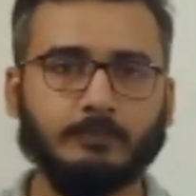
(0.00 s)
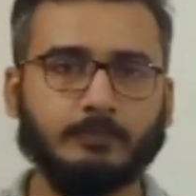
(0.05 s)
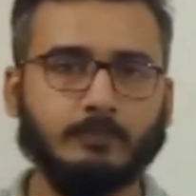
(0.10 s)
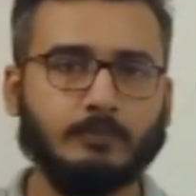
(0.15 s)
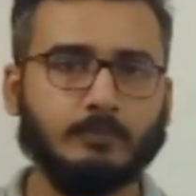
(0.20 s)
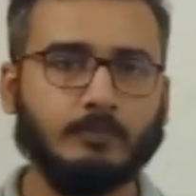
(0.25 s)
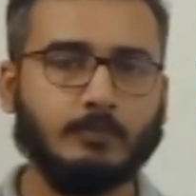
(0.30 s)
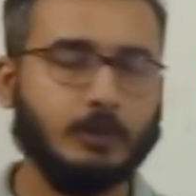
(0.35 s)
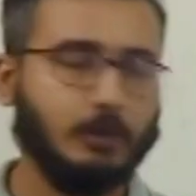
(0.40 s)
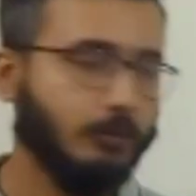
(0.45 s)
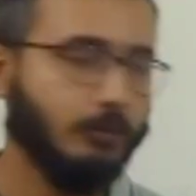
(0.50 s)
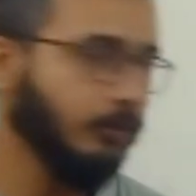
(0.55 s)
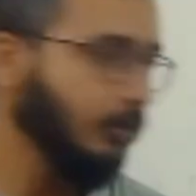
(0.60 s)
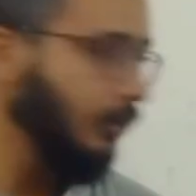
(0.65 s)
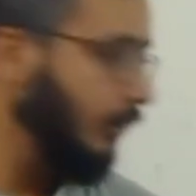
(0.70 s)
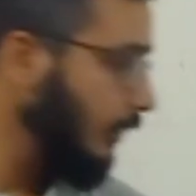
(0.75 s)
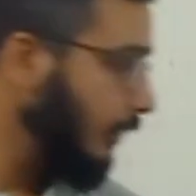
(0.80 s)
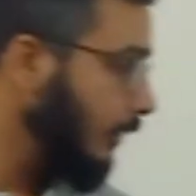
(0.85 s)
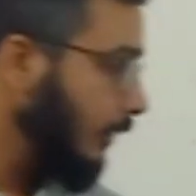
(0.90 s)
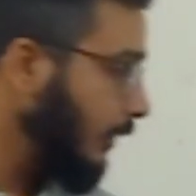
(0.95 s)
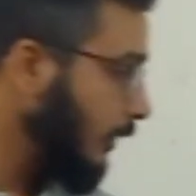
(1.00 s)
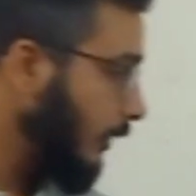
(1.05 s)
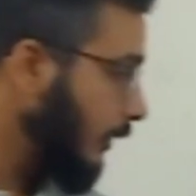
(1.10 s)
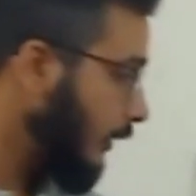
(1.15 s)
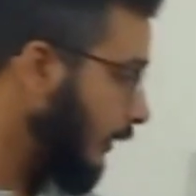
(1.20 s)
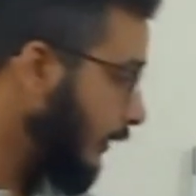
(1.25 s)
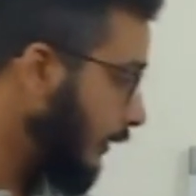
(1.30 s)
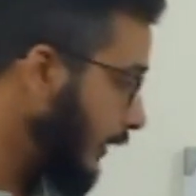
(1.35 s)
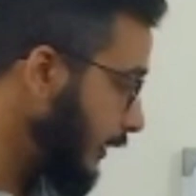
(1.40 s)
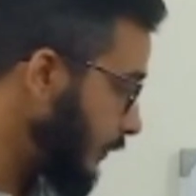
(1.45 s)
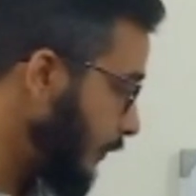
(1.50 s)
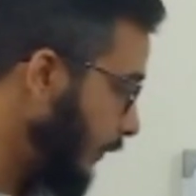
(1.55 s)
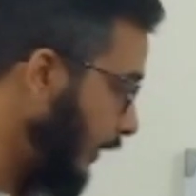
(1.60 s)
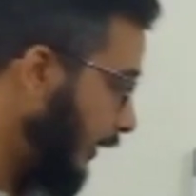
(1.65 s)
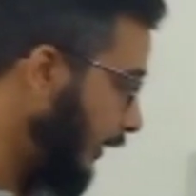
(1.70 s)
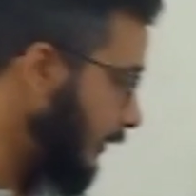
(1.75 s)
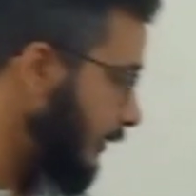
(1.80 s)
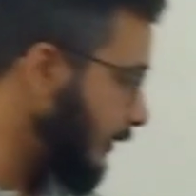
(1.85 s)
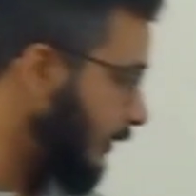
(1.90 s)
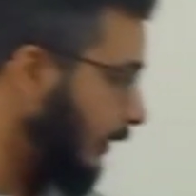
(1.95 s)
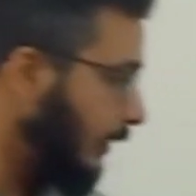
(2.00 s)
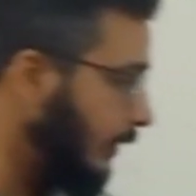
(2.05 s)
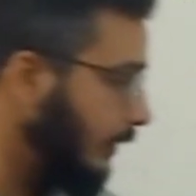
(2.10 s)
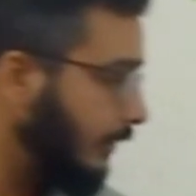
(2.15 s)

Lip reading: So this means